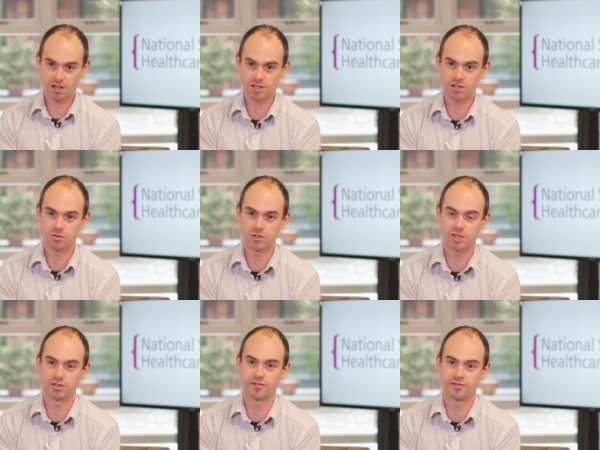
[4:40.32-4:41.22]
got a
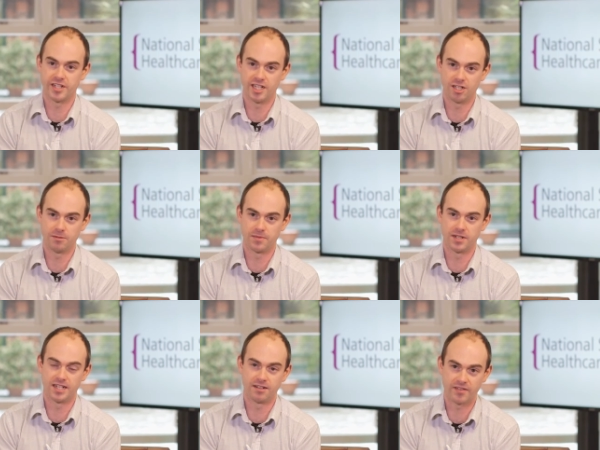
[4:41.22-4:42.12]
culture of freedom
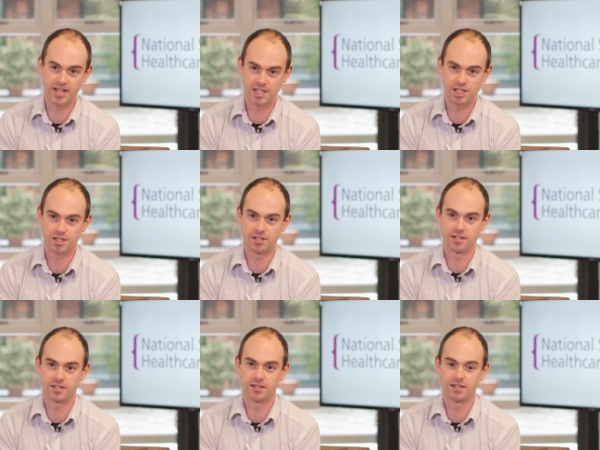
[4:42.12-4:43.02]
and innovation
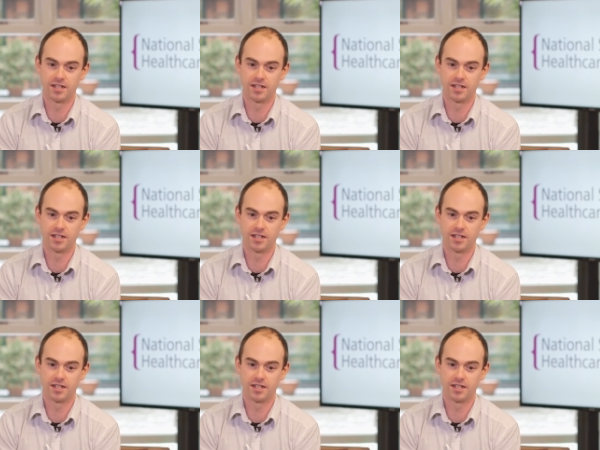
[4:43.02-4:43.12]
and